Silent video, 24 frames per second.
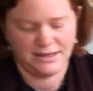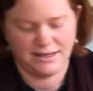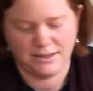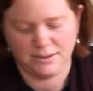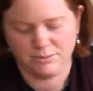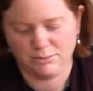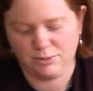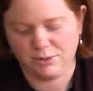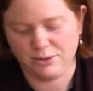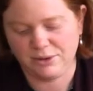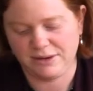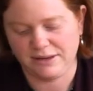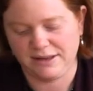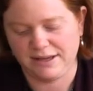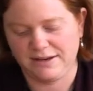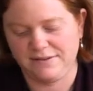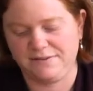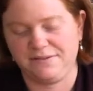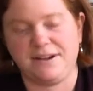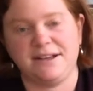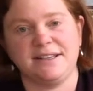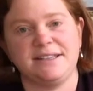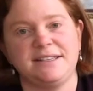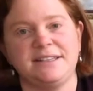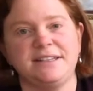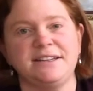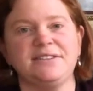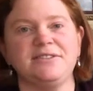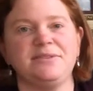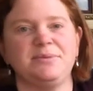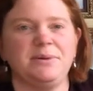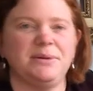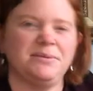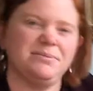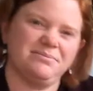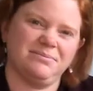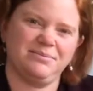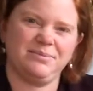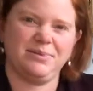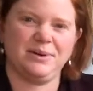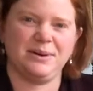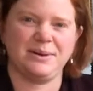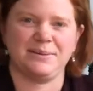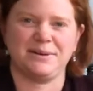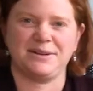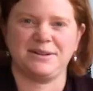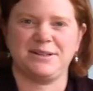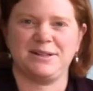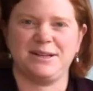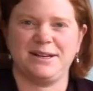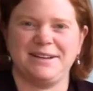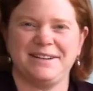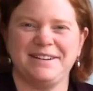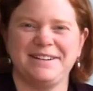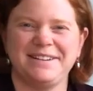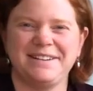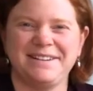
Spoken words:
Borderline fast enough, but pretty much there.